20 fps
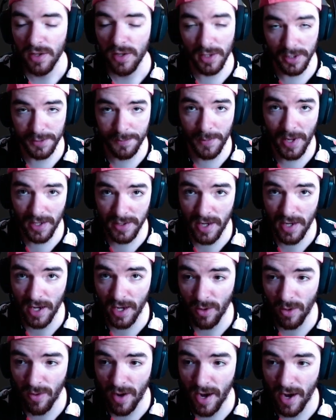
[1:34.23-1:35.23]
This may
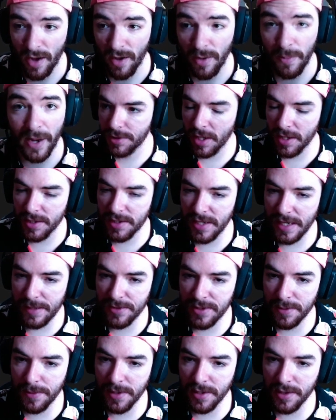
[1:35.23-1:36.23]
take a while. So that
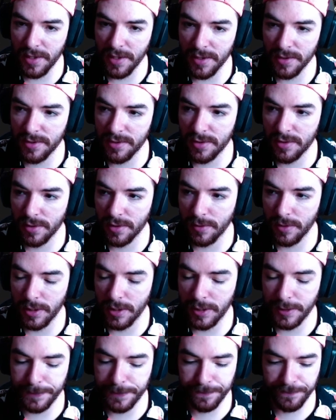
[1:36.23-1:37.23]
seems to be the ins-
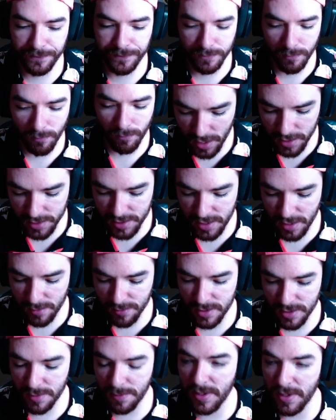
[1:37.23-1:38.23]
um, that
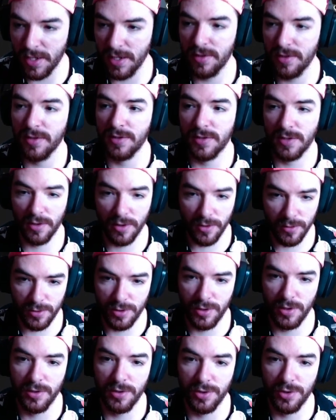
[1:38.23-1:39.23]
seems to be the
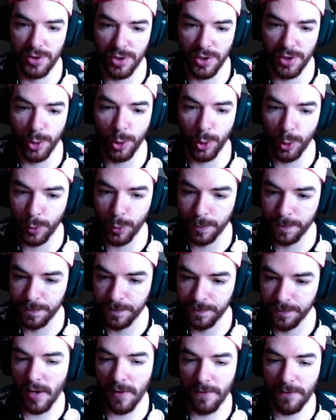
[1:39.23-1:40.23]
solution to
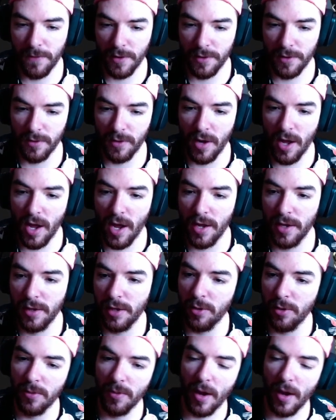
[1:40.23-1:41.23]
if whether or not
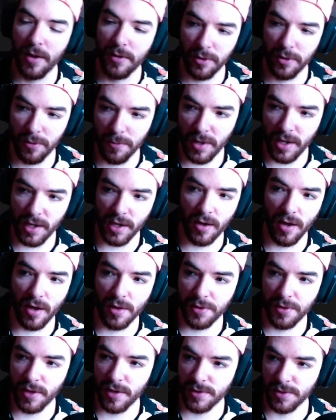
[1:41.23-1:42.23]
you your
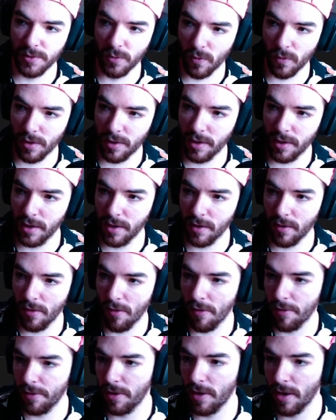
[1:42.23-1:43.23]
Miniconda isn't working,
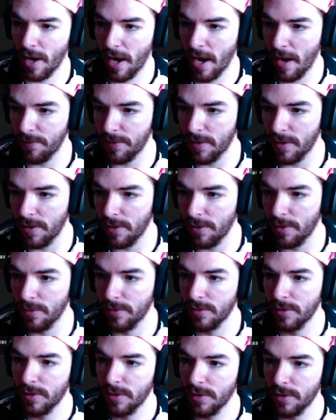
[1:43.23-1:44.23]
all you're going to have to
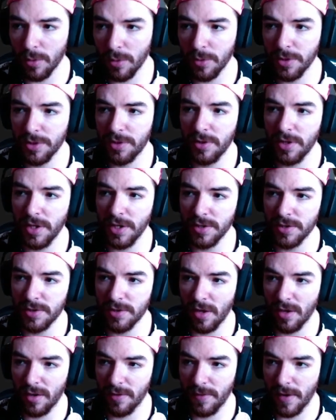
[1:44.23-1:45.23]
do go into the
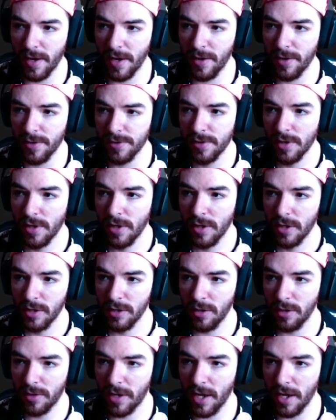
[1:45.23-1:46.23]
installer files,
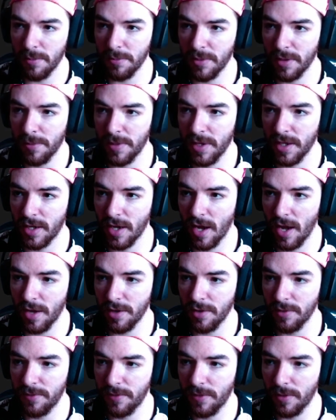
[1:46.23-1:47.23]
locate the
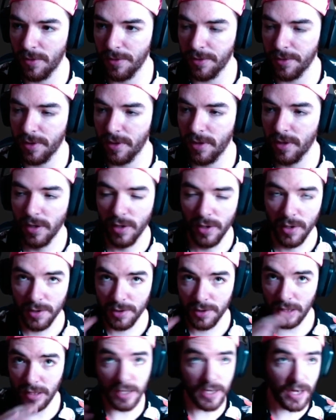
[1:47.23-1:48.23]
Miniconda folder,
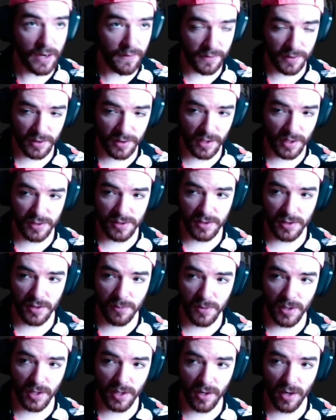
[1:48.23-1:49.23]
delete everything that's in the
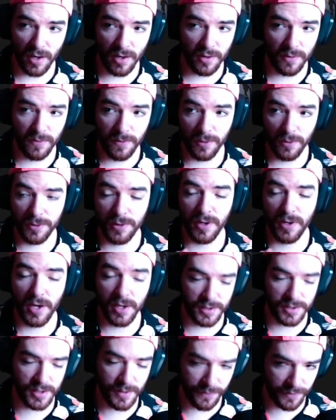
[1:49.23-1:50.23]
Miniconda folder
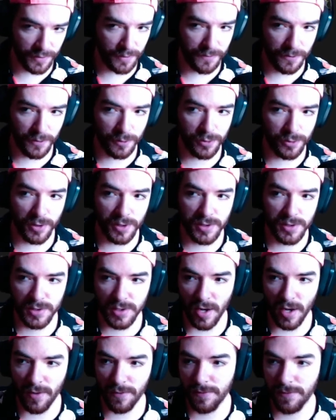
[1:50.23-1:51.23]
except for the folder
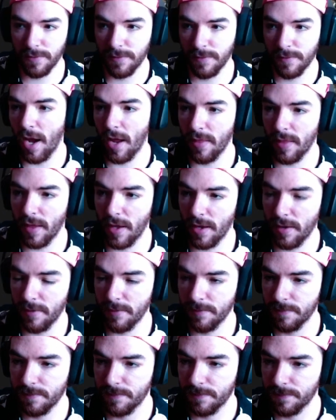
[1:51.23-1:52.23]
itself, and
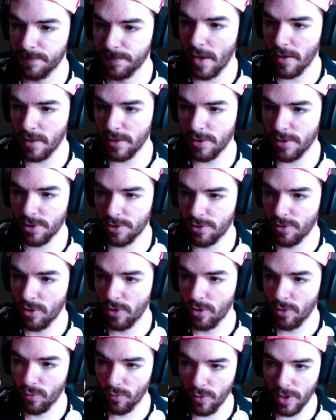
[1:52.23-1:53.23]
then and then just
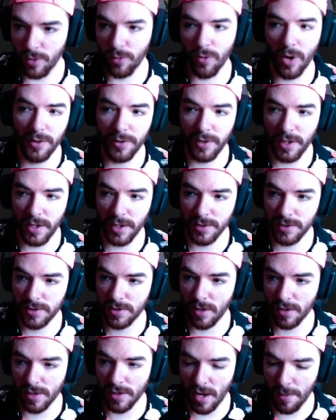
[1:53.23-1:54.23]
rerun the
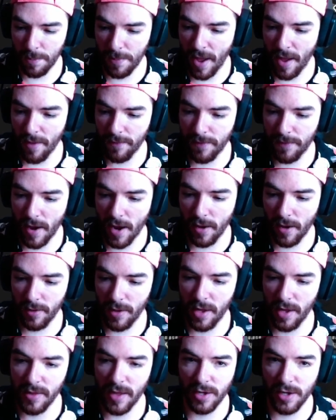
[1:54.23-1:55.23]
install that bat
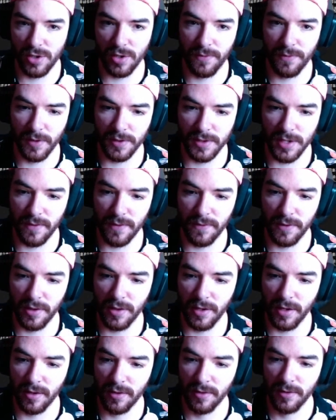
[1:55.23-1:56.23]
file and that should fix
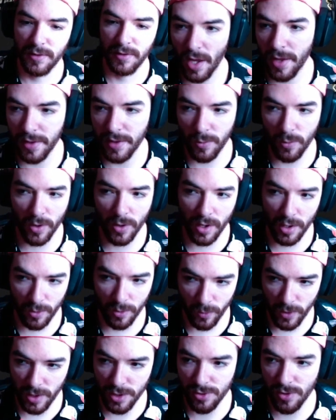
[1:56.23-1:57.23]
everything. And then we're going
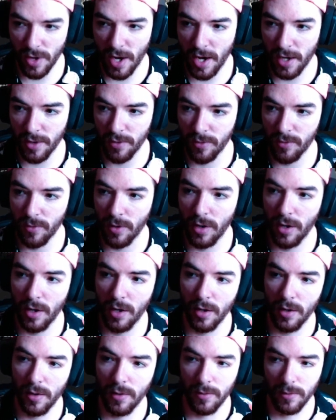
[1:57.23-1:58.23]
to retry and
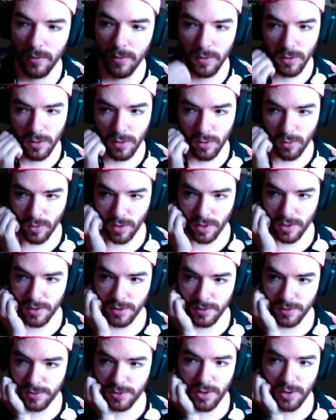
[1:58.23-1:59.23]
uh, we're
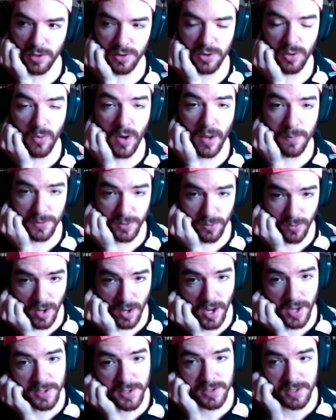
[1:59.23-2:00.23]
going to start the web
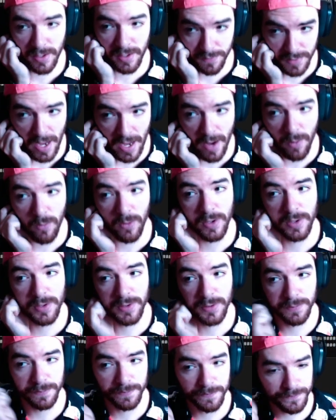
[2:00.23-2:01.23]
UI and see if that
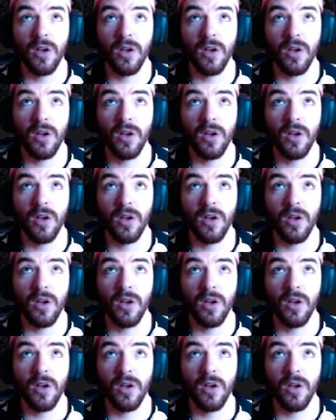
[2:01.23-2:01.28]
works.